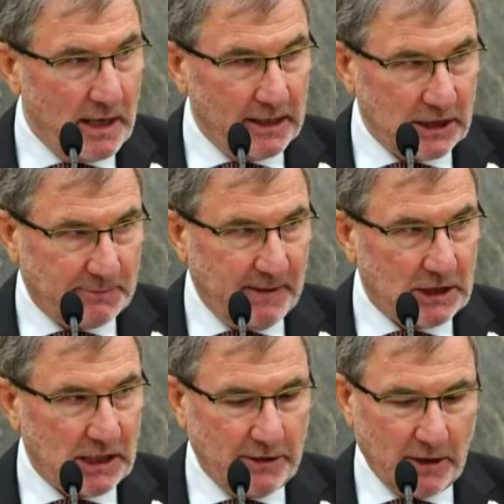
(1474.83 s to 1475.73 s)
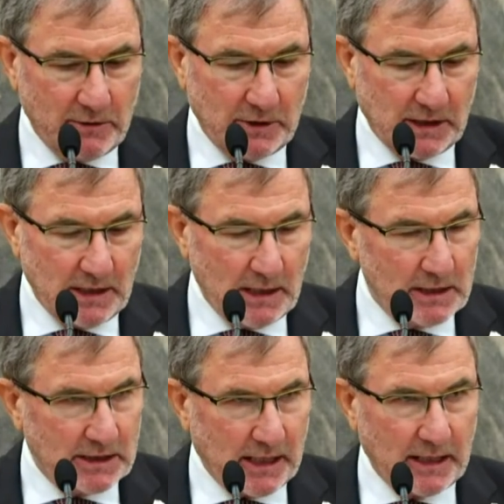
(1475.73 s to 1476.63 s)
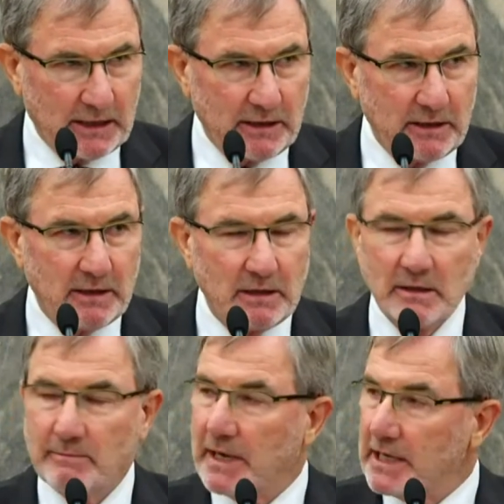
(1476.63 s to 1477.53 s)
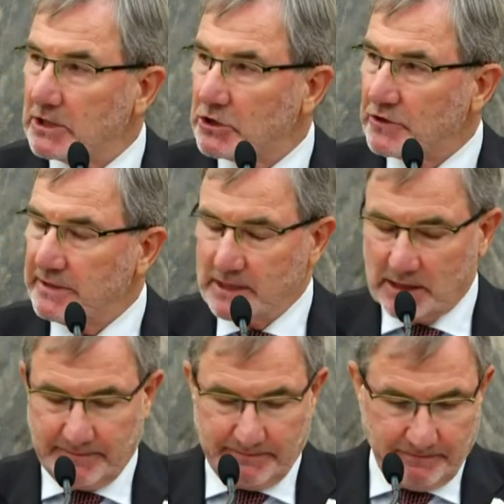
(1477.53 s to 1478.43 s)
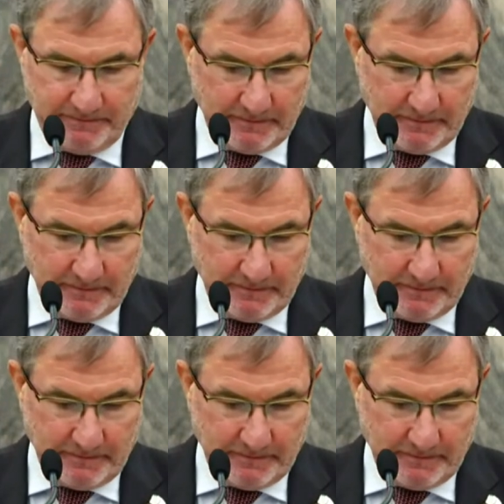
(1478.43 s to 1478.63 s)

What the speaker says: and especially those targeted by extremism.